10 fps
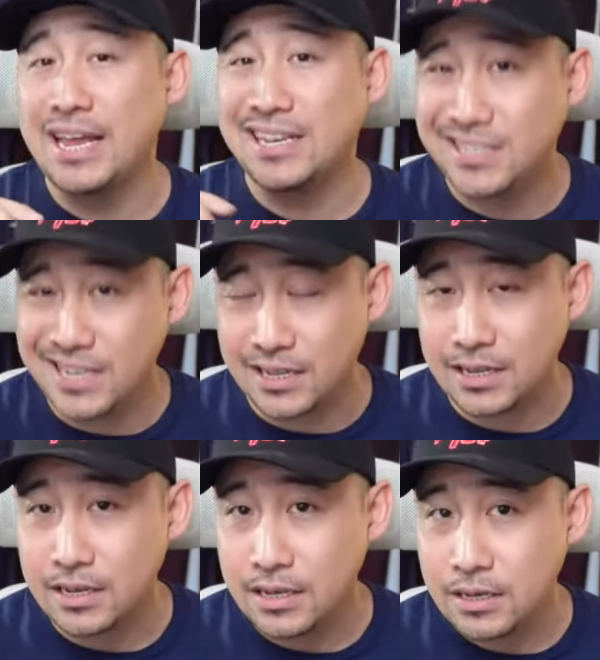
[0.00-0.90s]
exceed
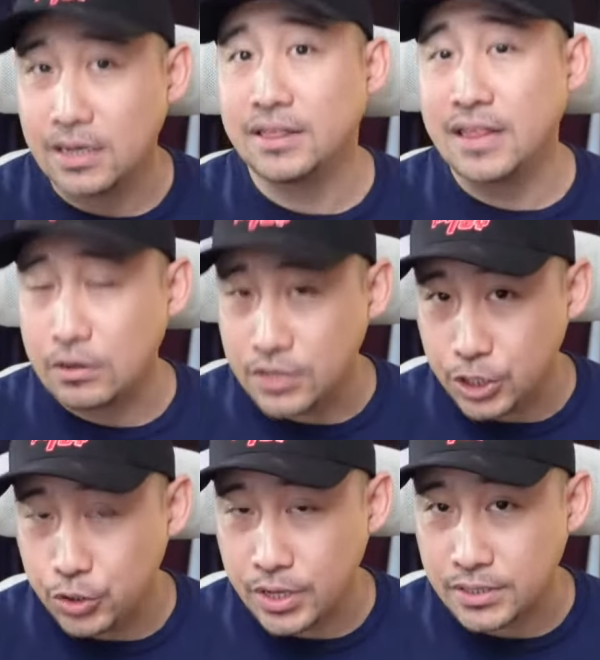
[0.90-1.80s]
1,000
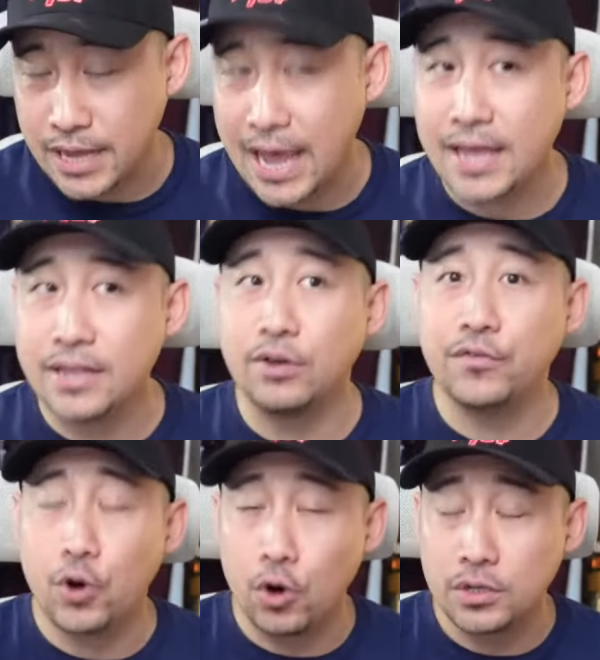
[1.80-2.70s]
units. And of
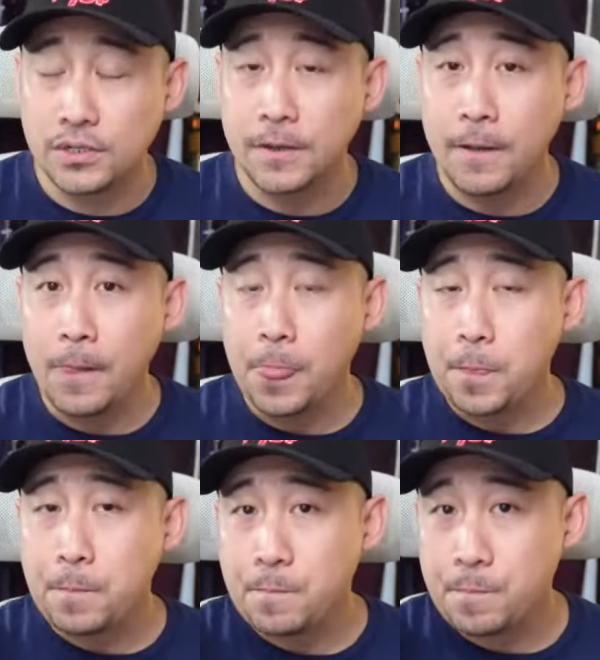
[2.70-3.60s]
course,
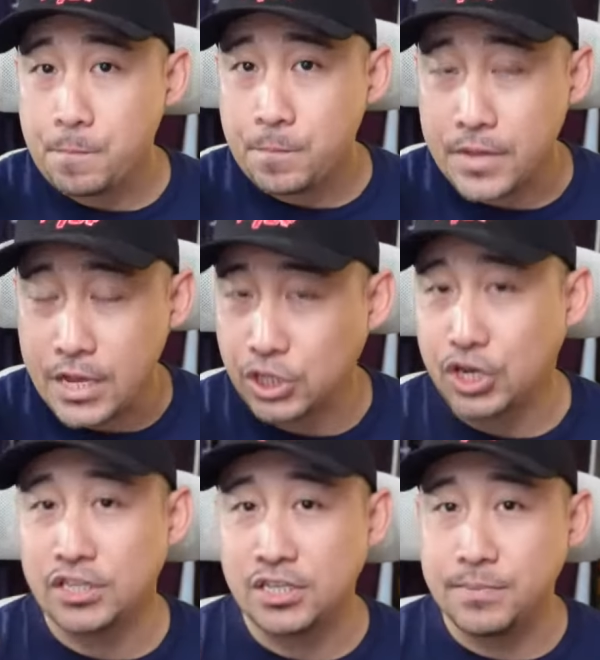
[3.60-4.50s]
each
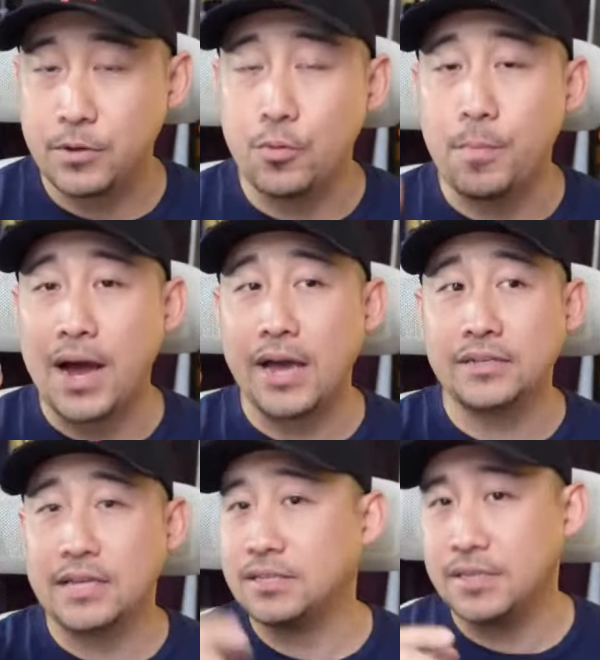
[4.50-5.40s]
customer who buys,
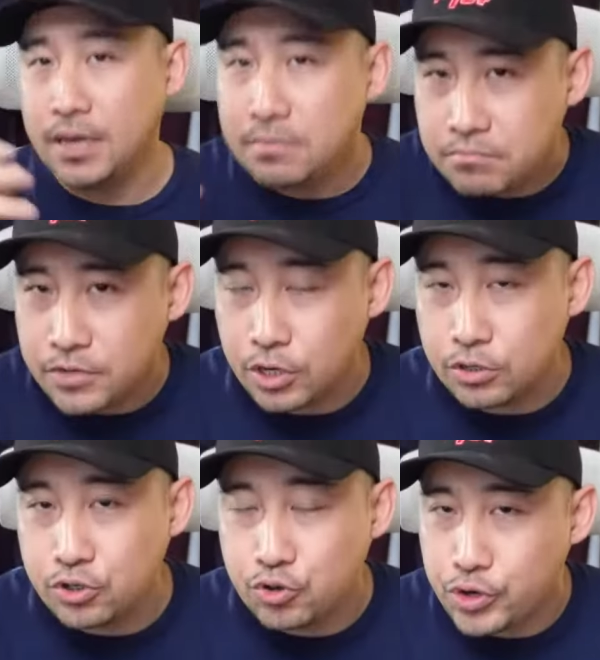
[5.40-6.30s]
let's say,
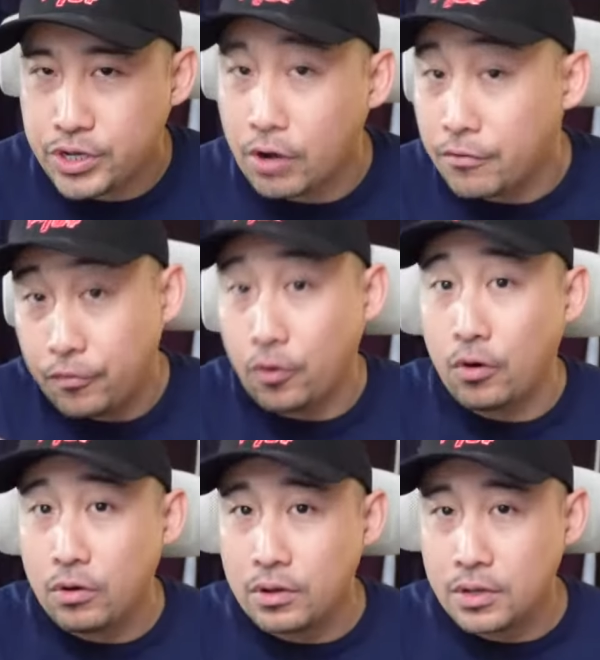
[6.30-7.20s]
3 or
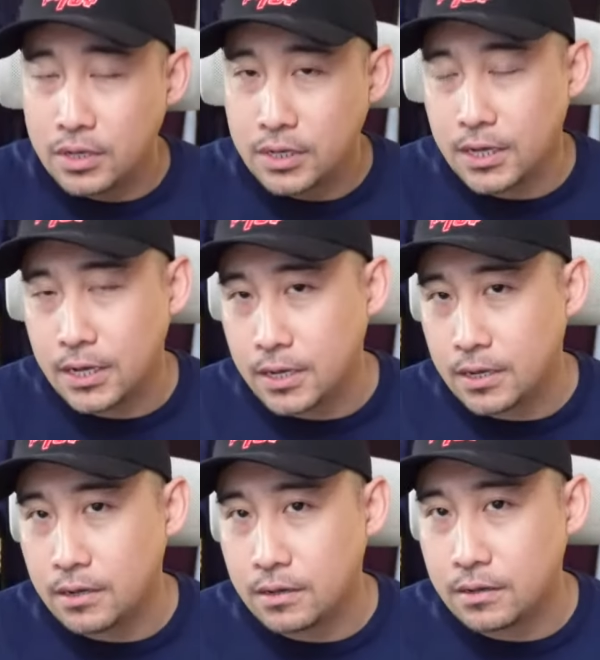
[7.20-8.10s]
4
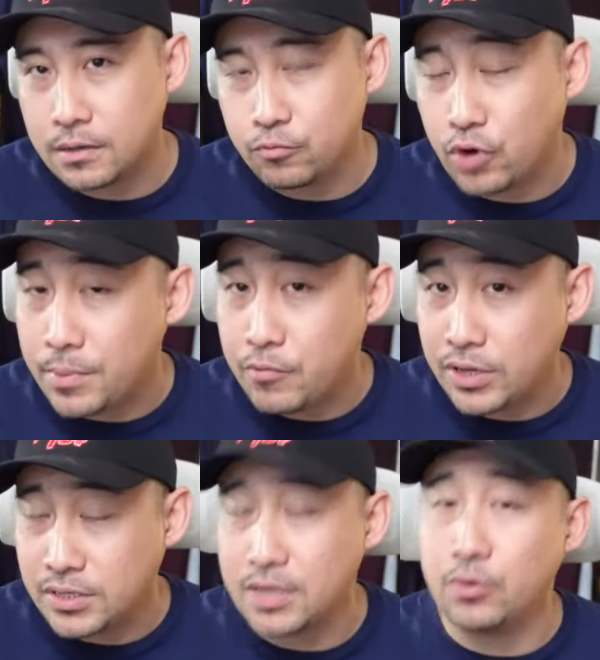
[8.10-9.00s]
Ramen
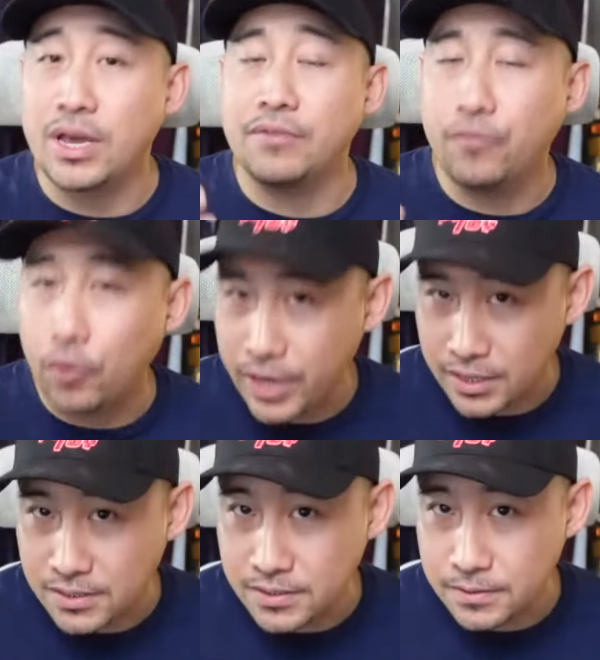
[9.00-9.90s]
Racer, they will get 4
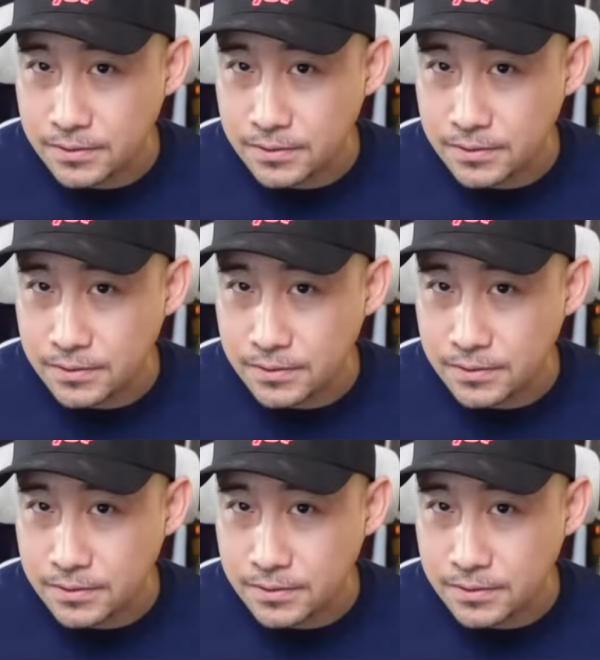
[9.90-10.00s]
hits.